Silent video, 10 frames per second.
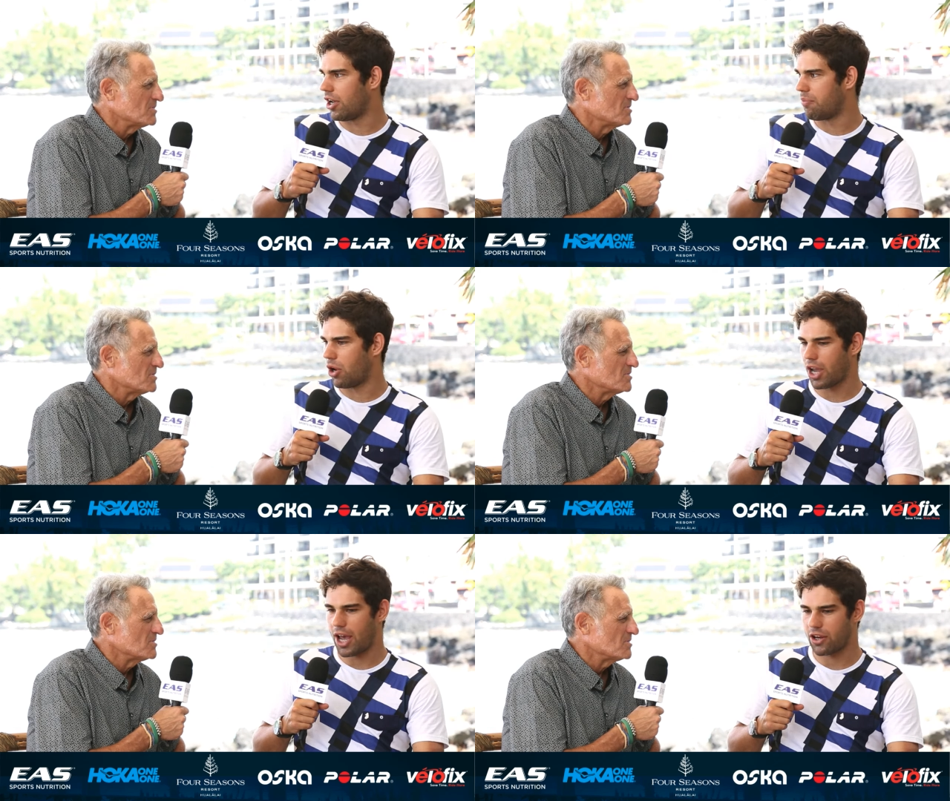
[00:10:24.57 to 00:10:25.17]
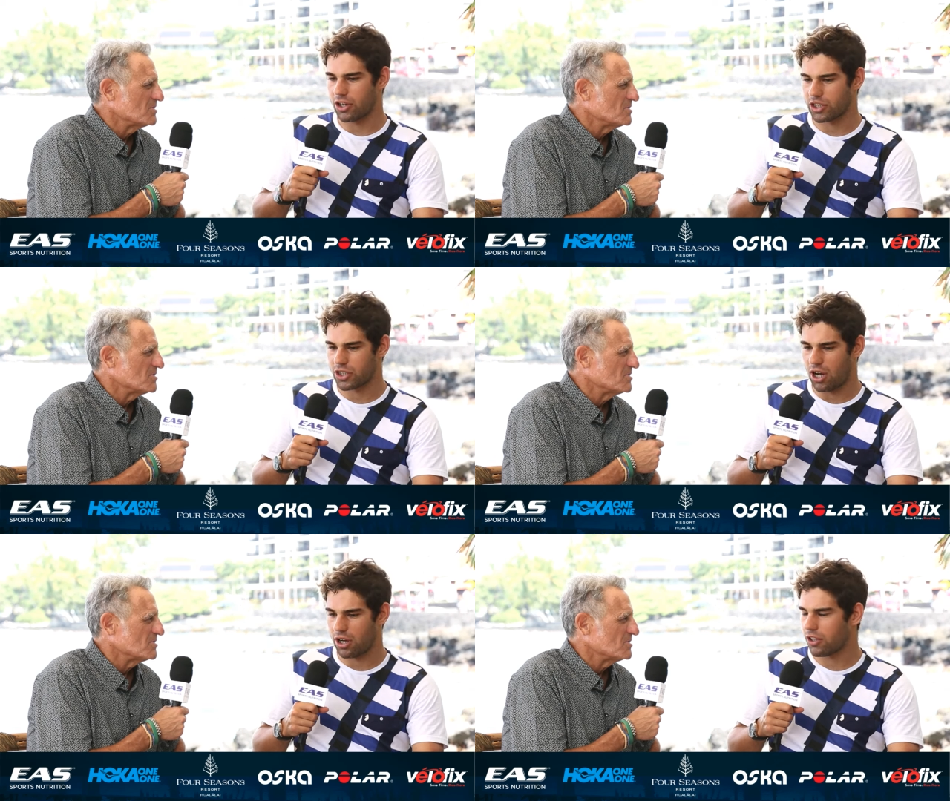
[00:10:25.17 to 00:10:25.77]
Speaker 1: in my head, I just
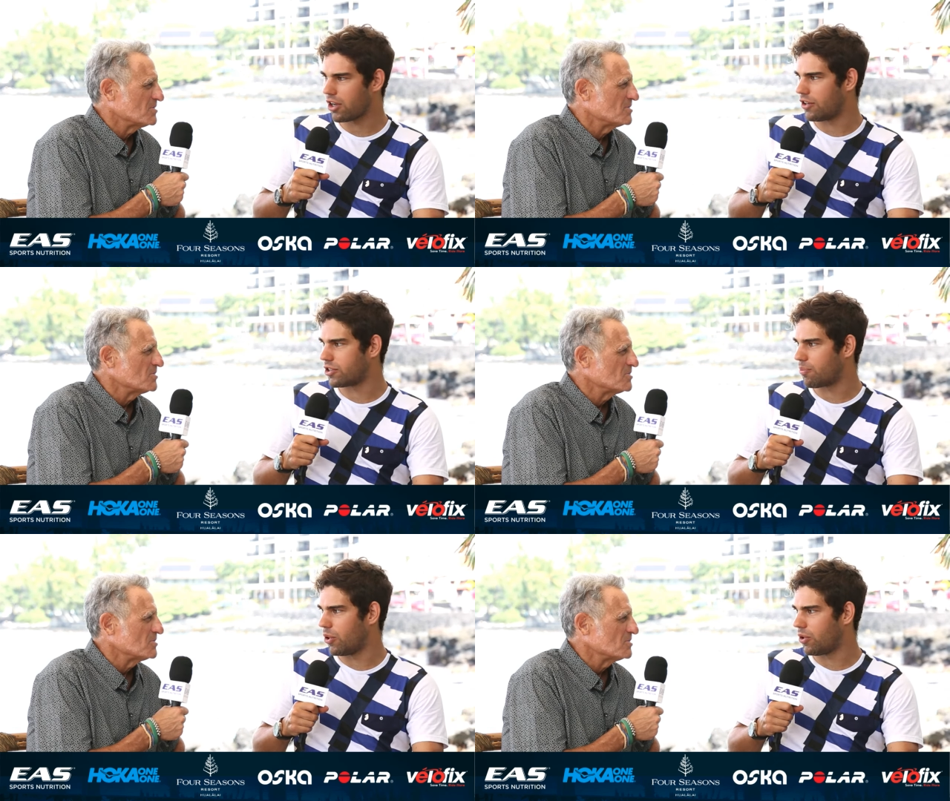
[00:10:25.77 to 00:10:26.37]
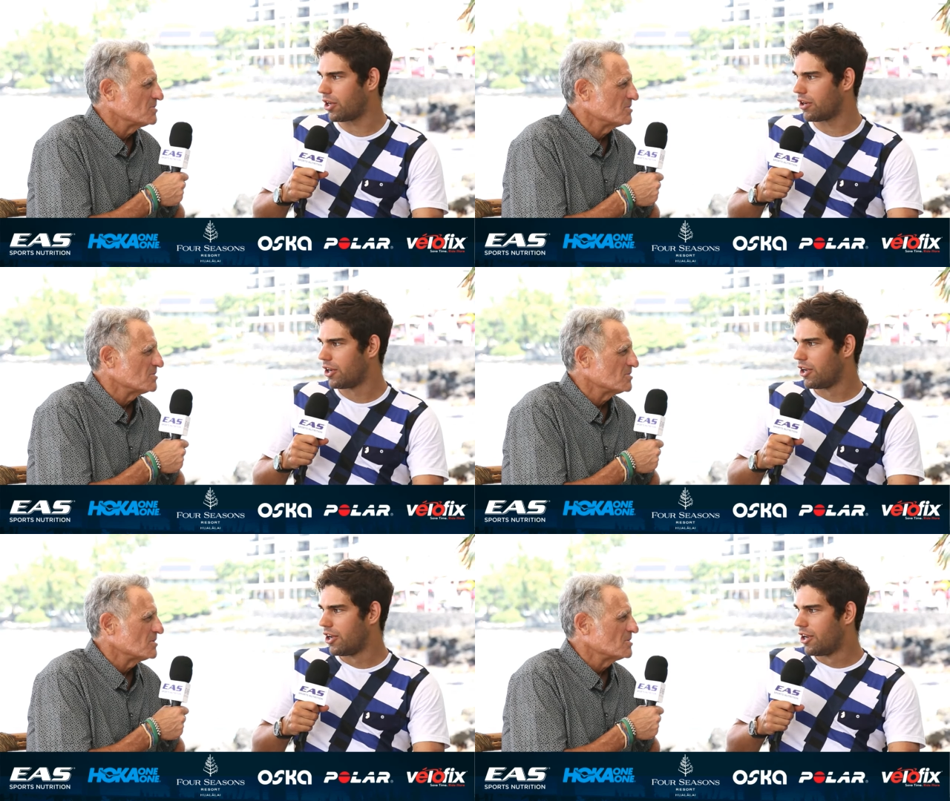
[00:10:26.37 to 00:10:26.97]
can't go to the pool and
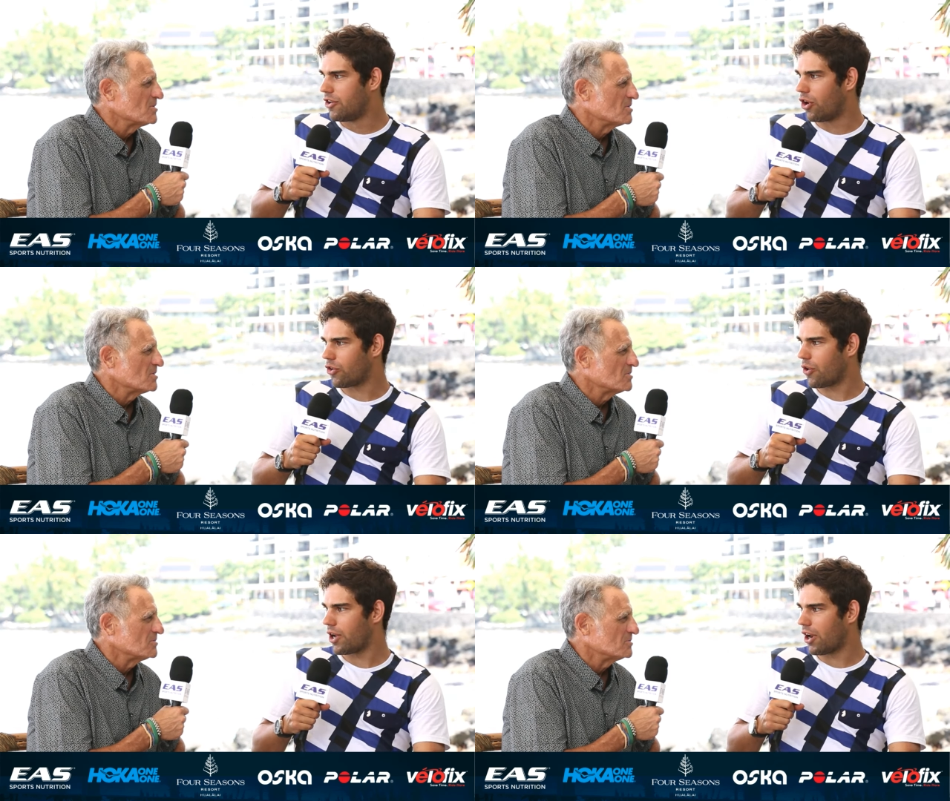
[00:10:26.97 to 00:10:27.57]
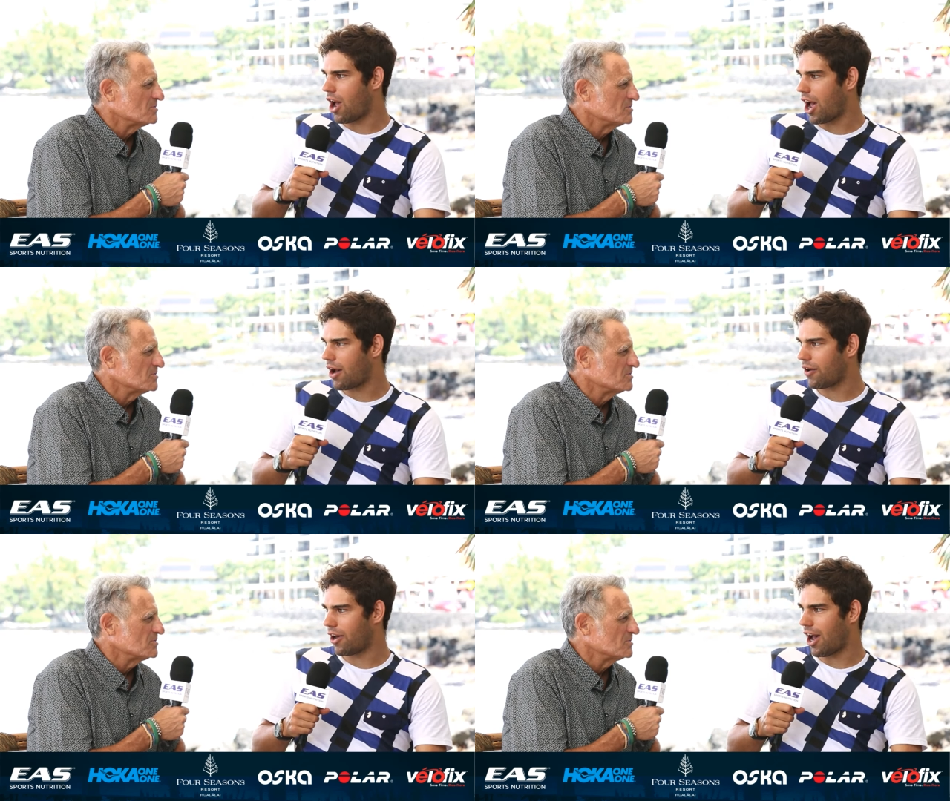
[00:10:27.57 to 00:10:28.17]
not do it. Like,
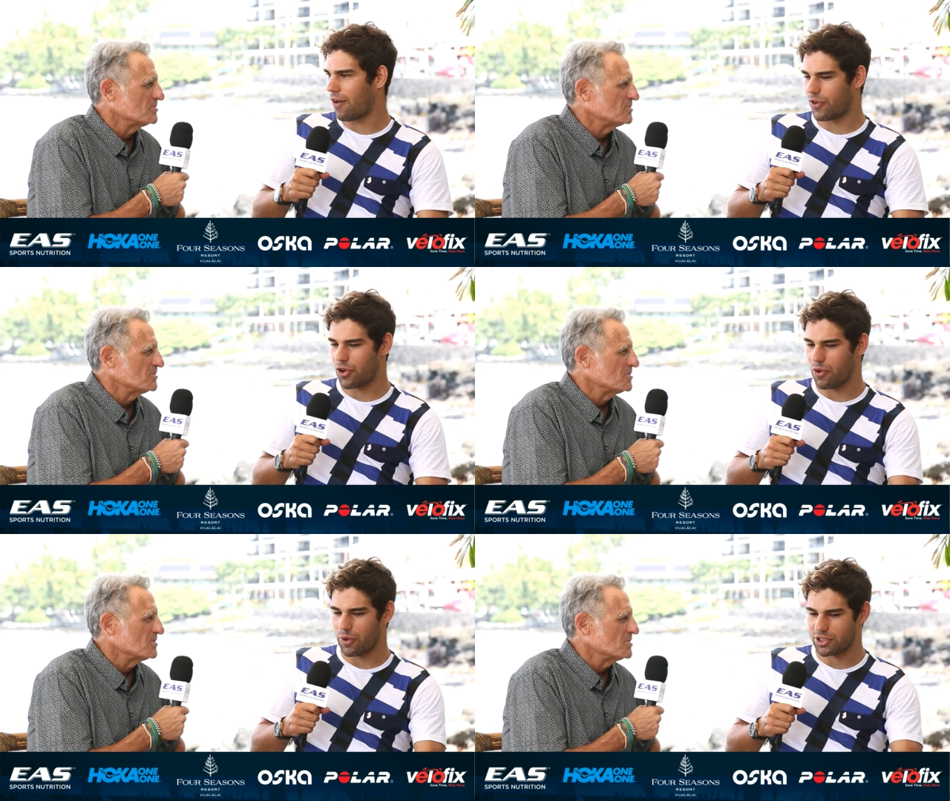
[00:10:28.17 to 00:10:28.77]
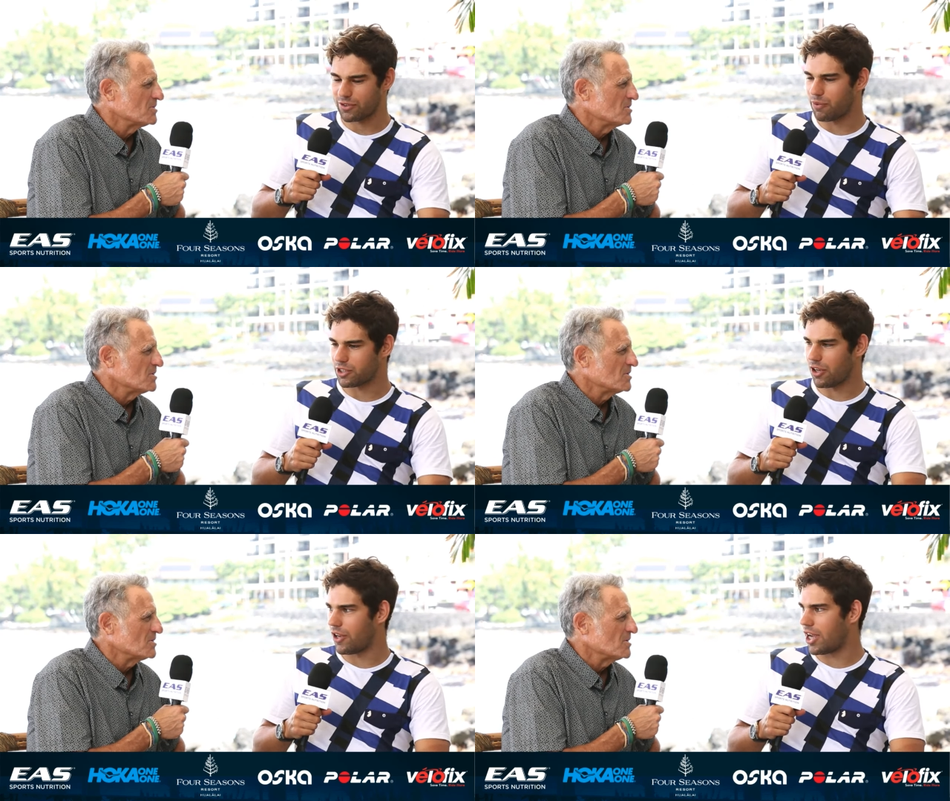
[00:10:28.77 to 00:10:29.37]
I have to do
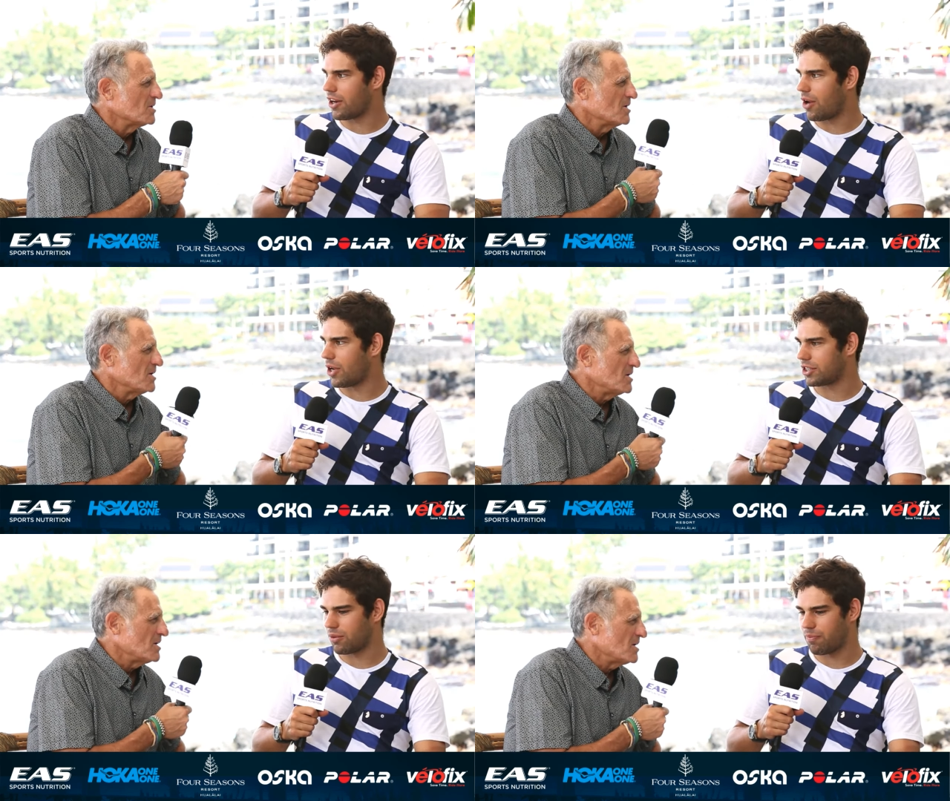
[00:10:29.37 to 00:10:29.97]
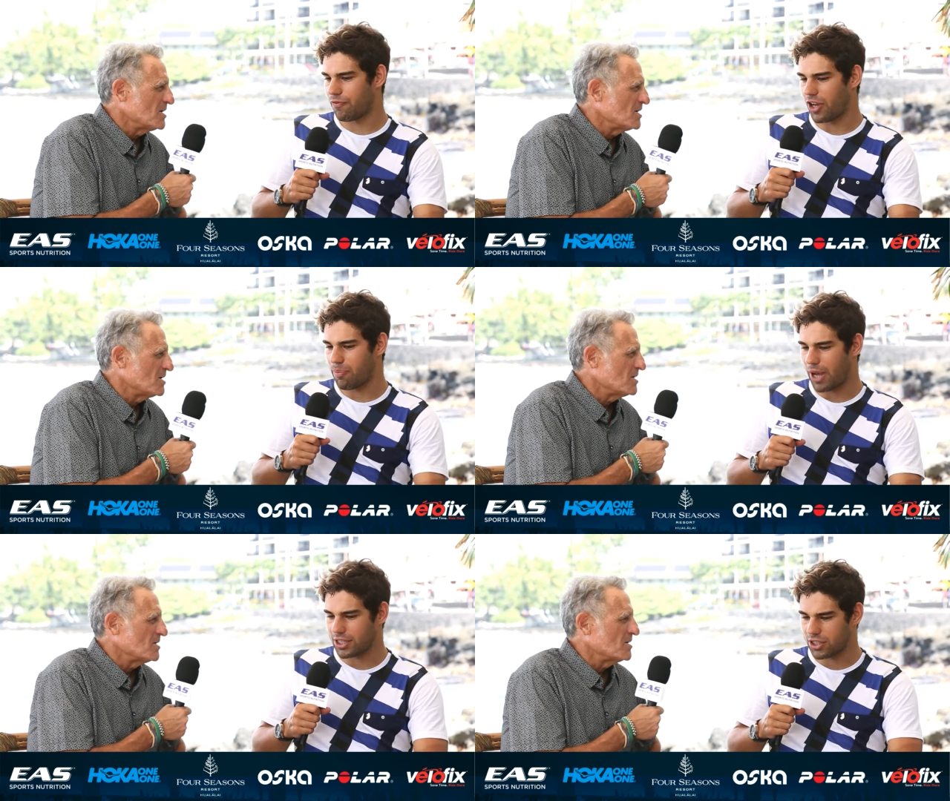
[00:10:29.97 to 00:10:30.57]
what's on there, you know, unless I'm feeling
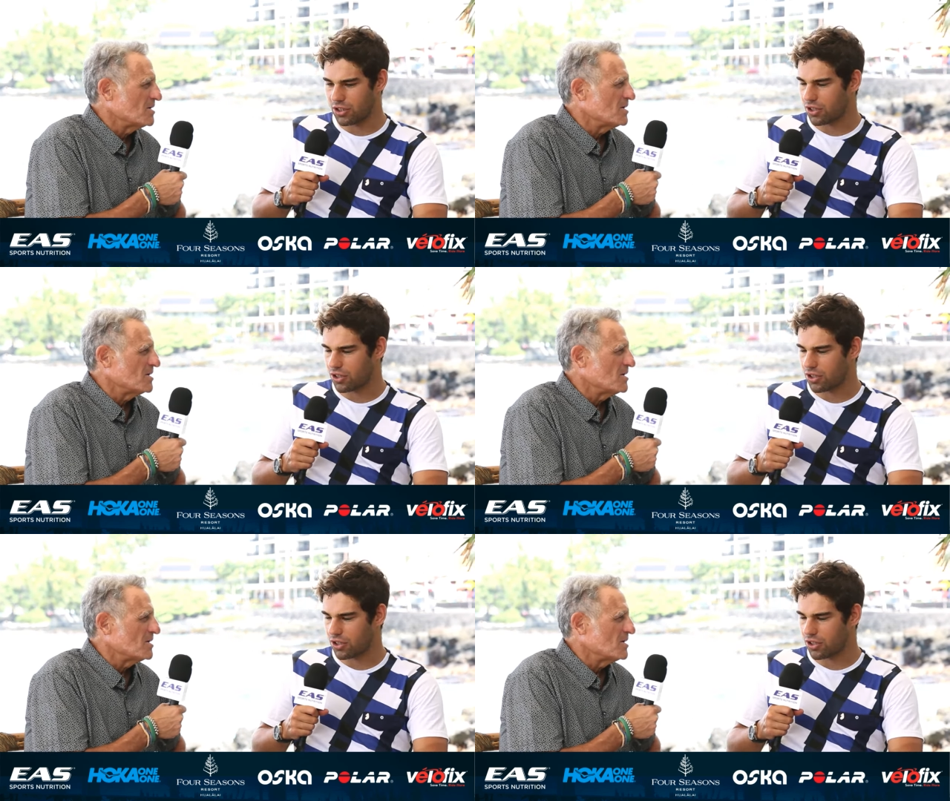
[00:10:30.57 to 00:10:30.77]
battered.